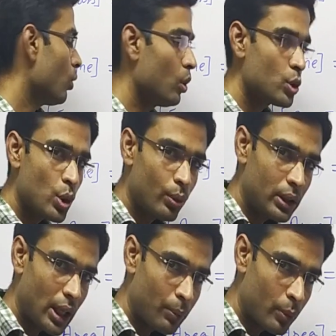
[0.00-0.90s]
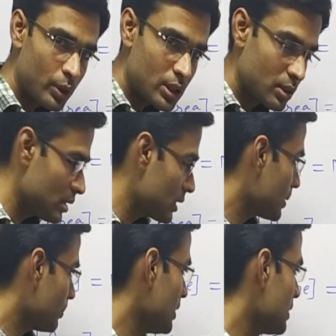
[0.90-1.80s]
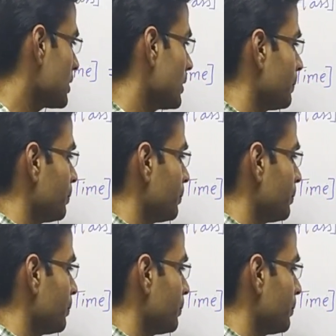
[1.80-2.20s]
also one type of distance, means